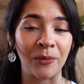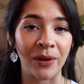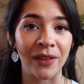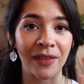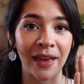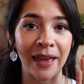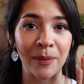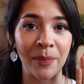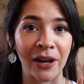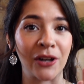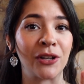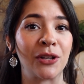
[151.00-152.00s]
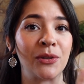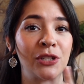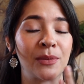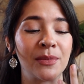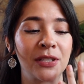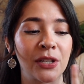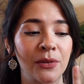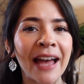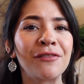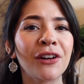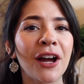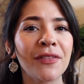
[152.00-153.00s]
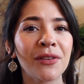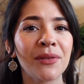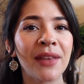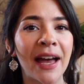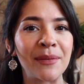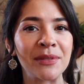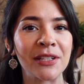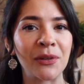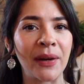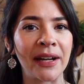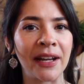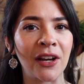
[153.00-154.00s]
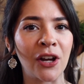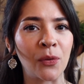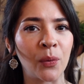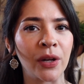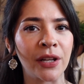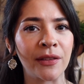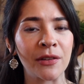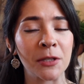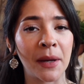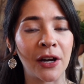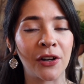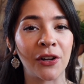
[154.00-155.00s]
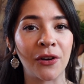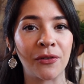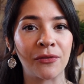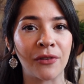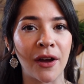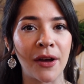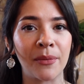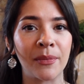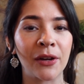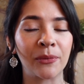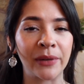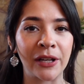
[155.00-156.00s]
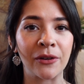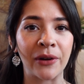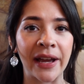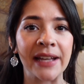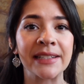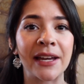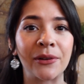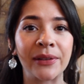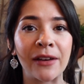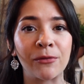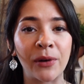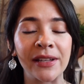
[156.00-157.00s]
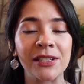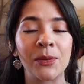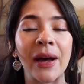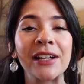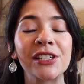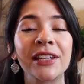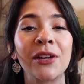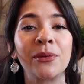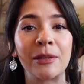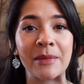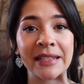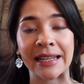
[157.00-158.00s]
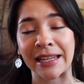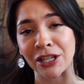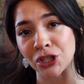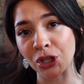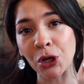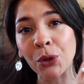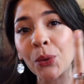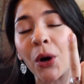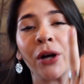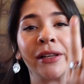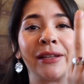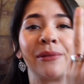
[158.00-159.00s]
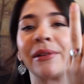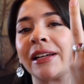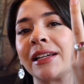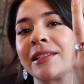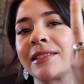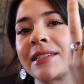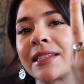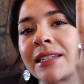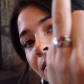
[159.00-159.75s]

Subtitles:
with a peridot gemstone. I forgot though that I'm still waiting on one of those peridot from Rio Grande. I only have 1, so I'll actually only be setting 2 Ollie rings